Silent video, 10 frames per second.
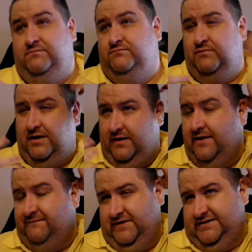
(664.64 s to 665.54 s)
Well,
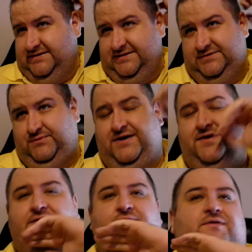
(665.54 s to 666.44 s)
hopefully I sell it this week. I don't
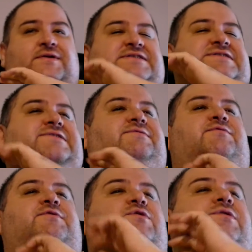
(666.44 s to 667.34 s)
know whether I necessarily
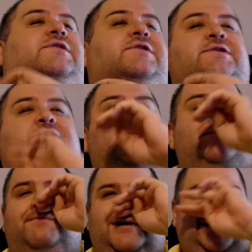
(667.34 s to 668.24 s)
will.
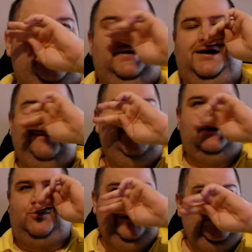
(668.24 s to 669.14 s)
But in
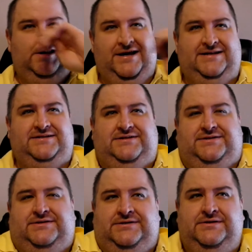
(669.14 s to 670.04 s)
between that,
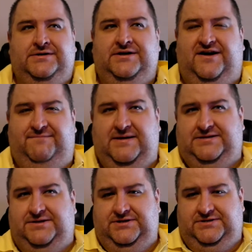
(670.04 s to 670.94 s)
I've
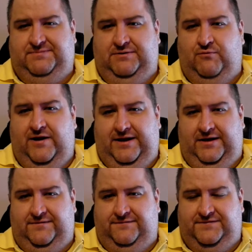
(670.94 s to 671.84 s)
basically just been
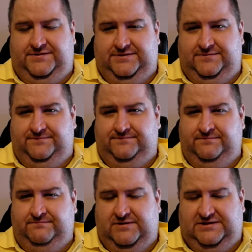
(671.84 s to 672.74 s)
waiting for
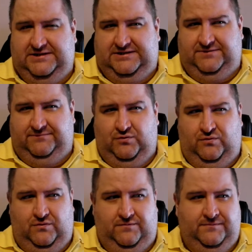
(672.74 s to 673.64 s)
my system,
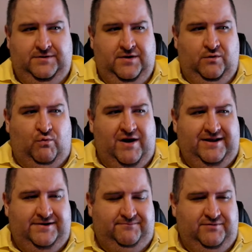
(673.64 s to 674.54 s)
or
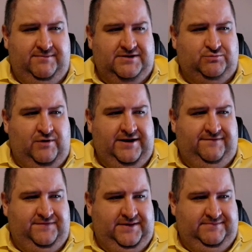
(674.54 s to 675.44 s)
pretty much waiting
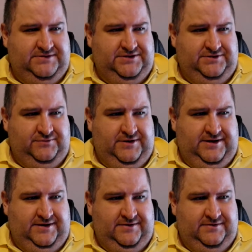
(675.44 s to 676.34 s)
for them
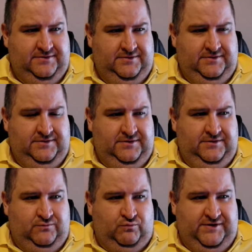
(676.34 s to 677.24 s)
to
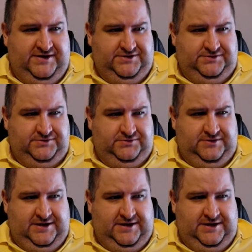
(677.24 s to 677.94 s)
redo.